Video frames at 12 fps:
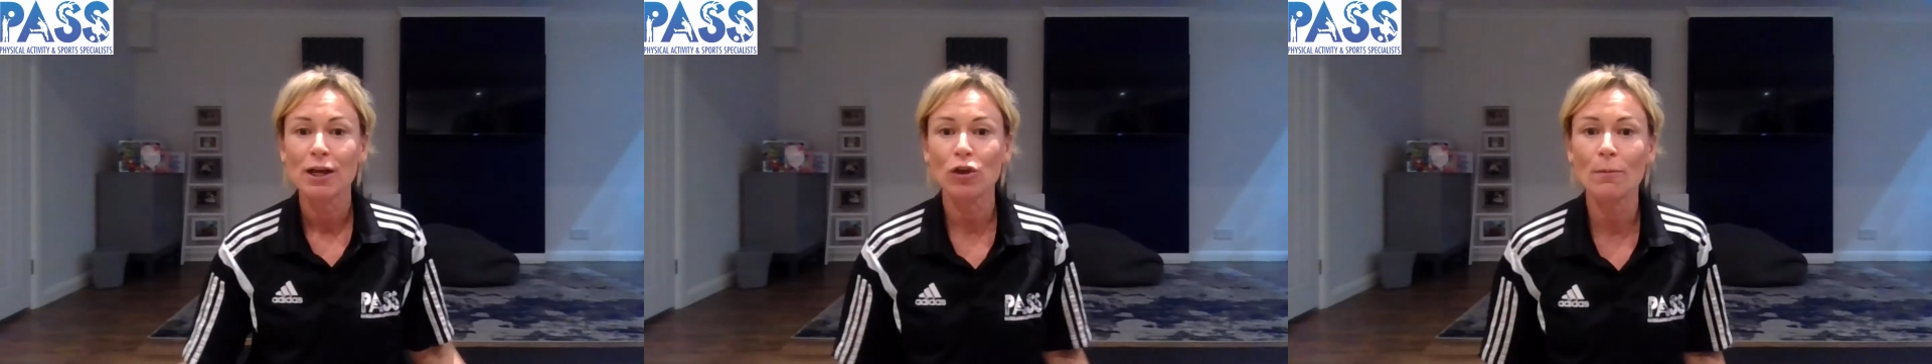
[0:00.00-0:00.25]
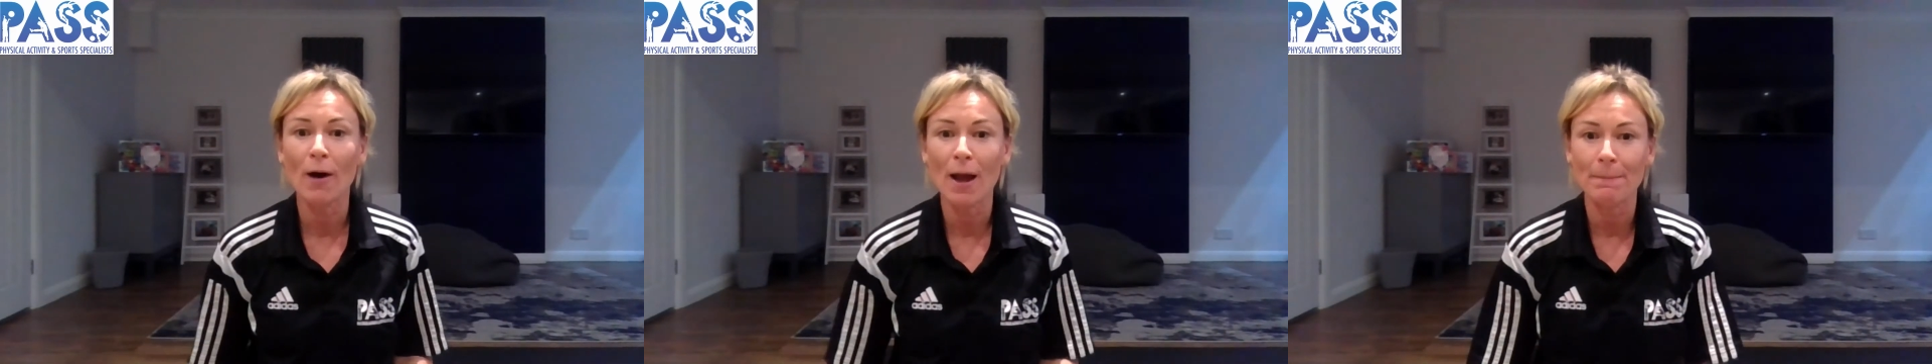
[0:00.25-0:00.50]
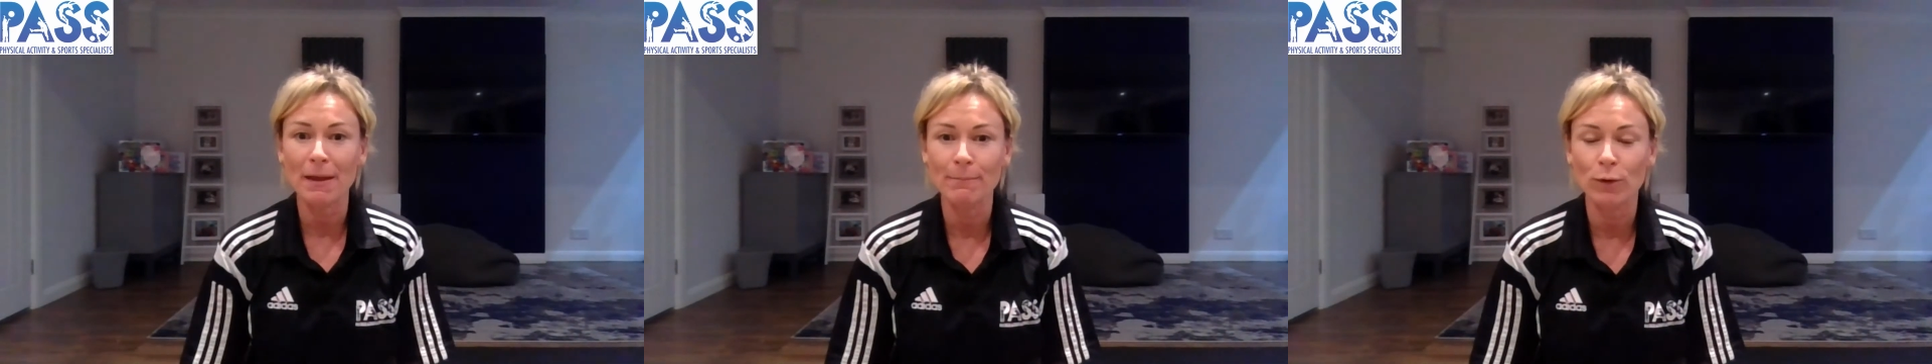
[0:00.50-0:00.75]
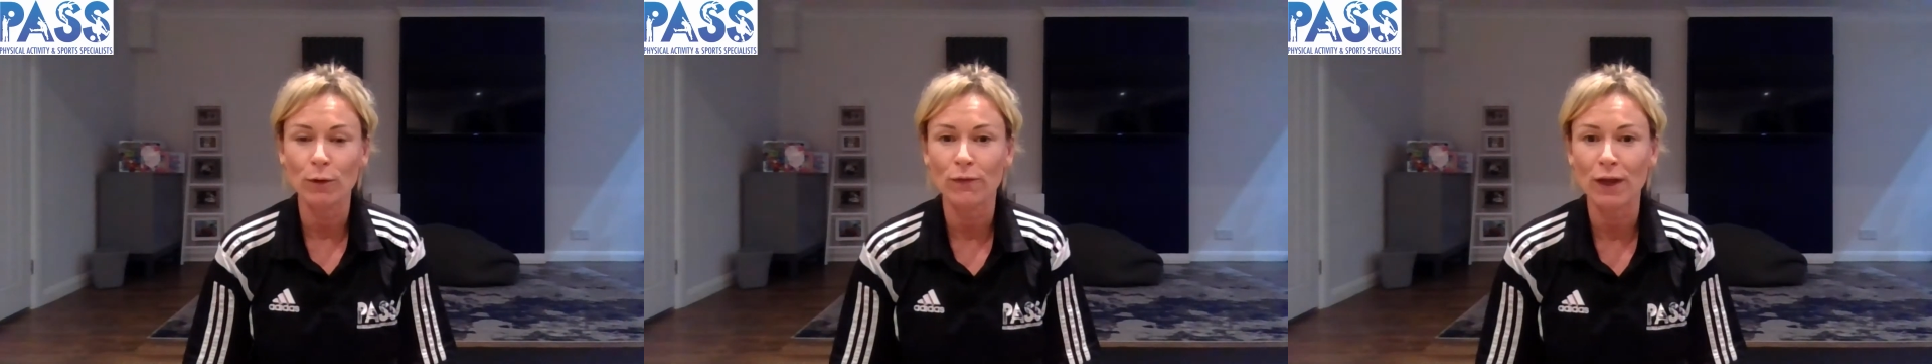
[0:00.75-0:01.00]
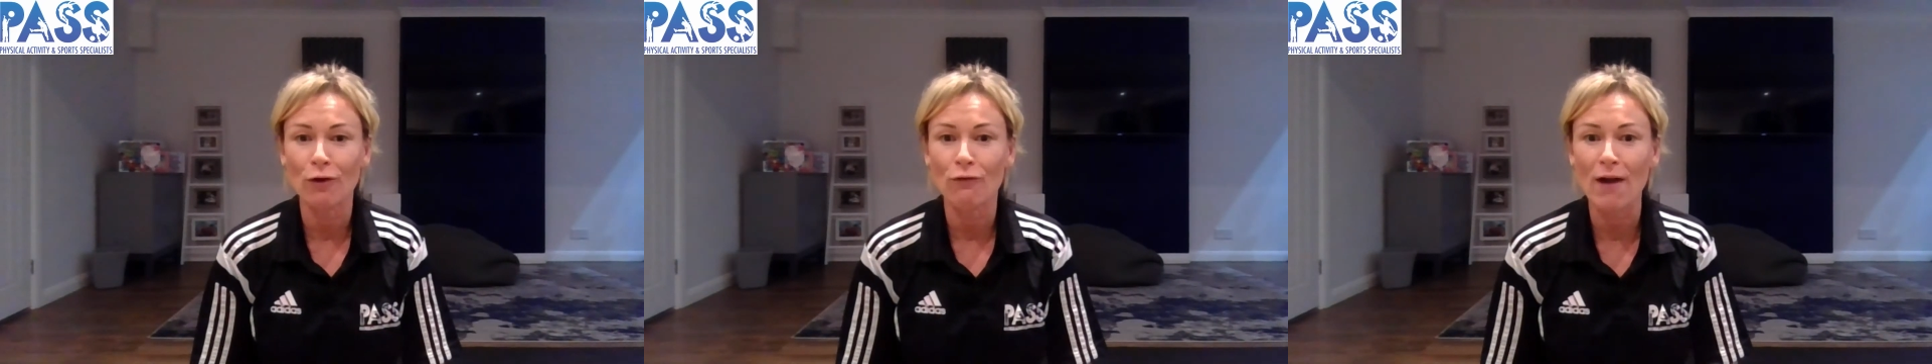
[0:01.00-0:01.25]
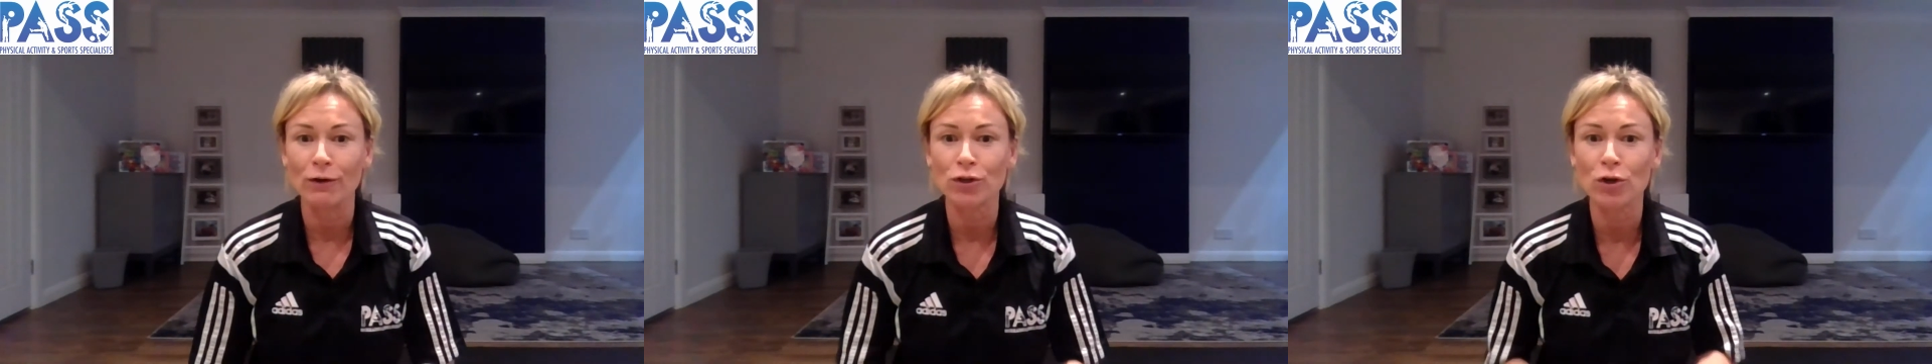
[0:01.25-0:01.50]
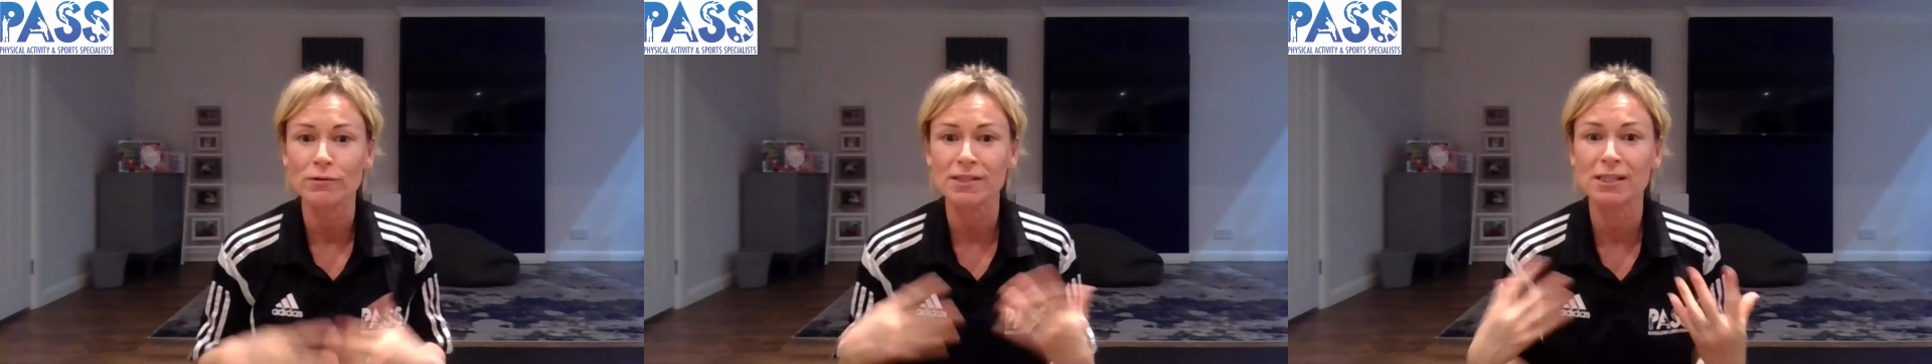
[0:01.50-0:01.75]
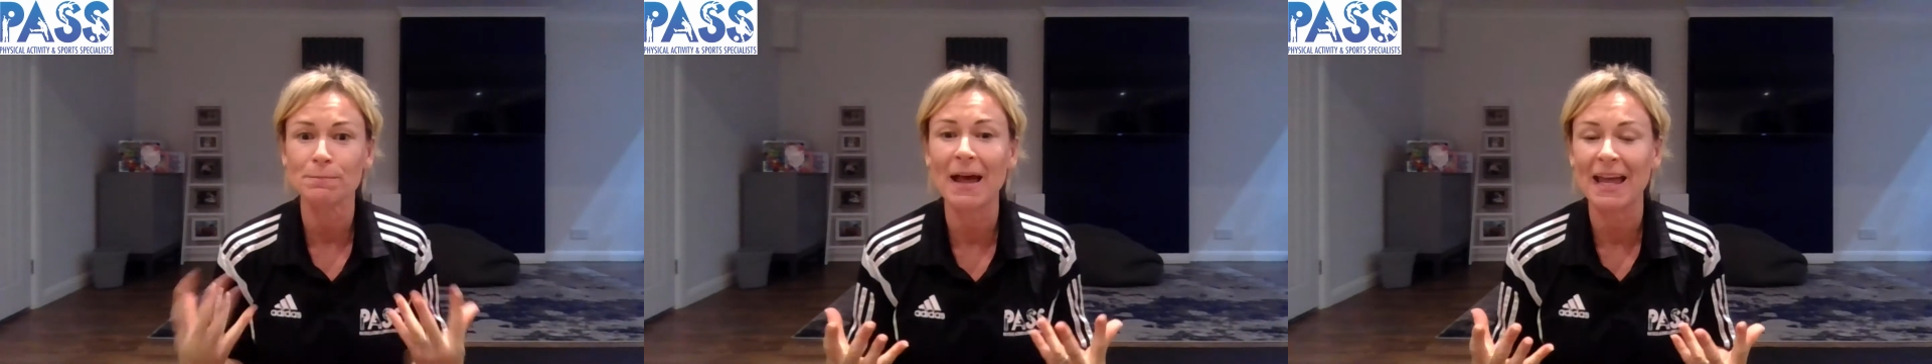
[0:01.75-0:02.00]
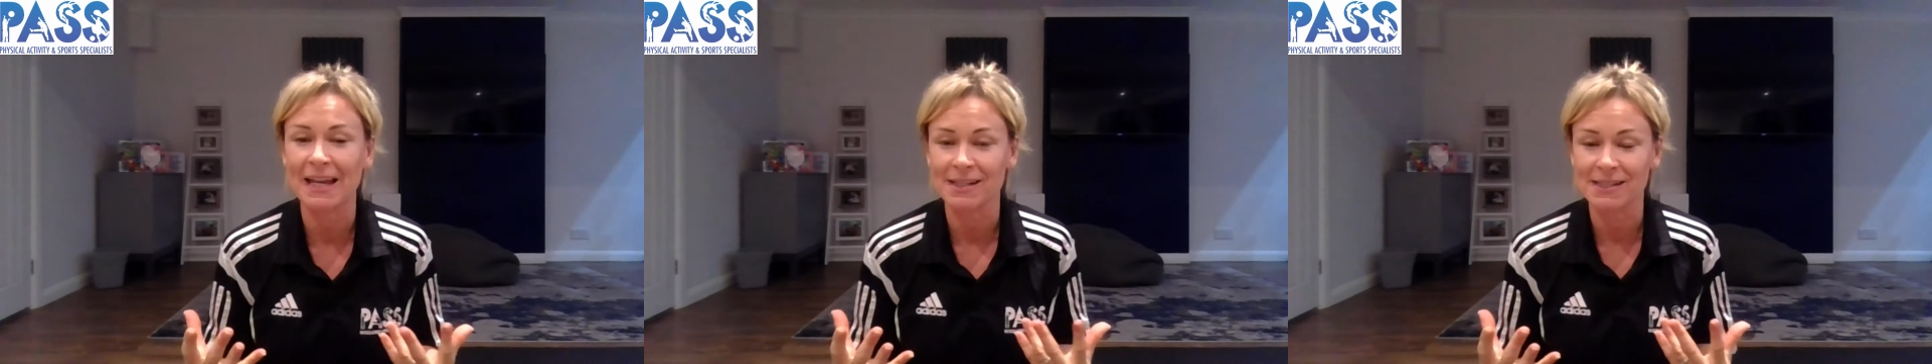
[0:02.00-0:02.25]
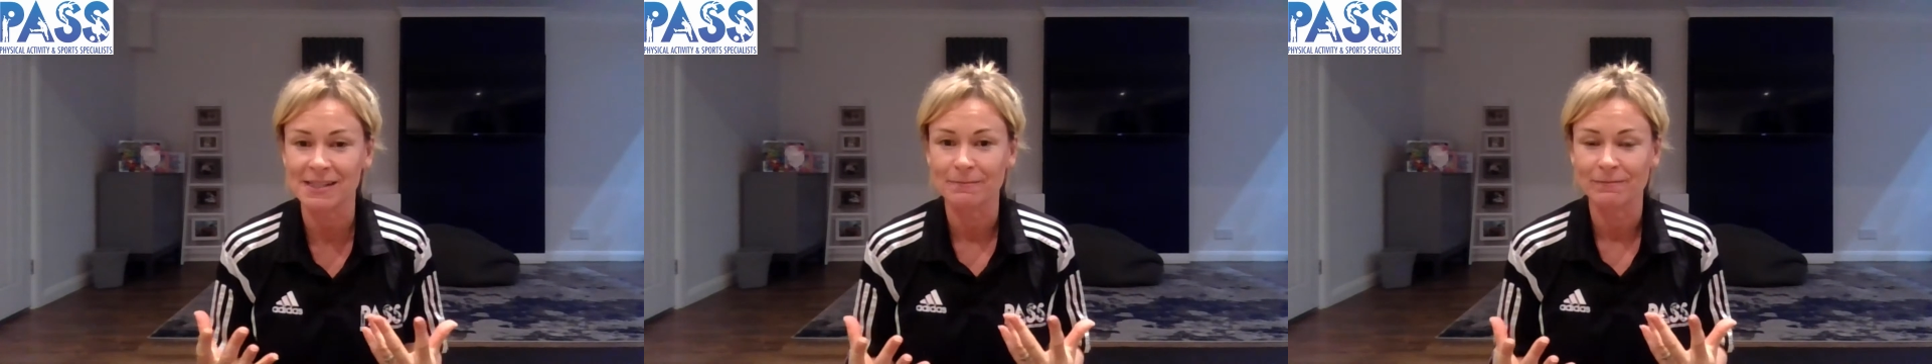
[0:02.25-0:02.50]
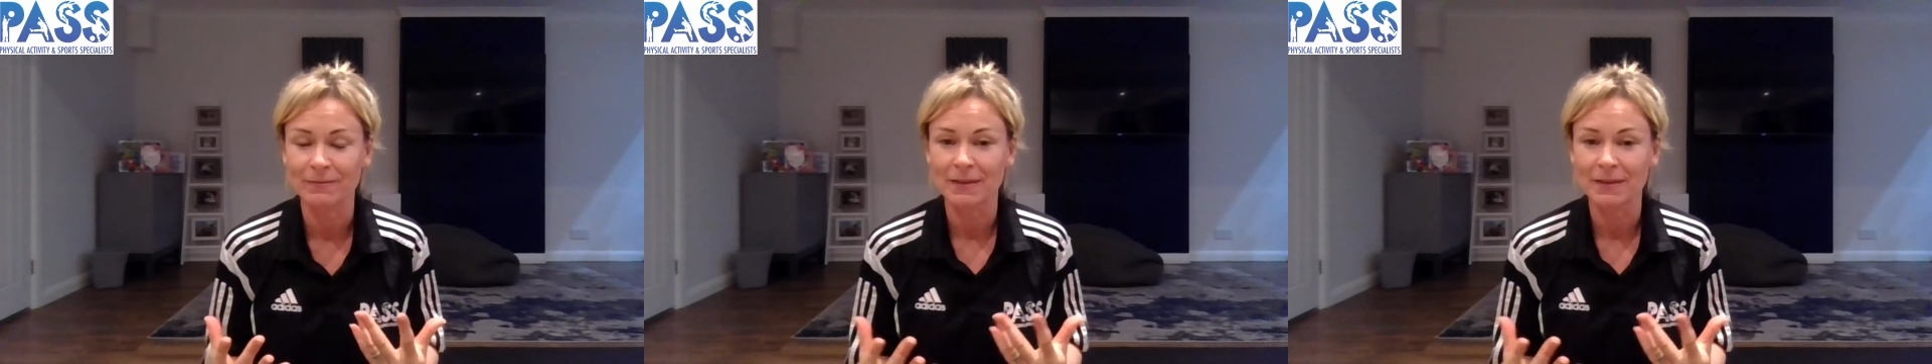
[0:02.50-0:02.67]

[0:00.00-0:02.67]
you might be moving around your space.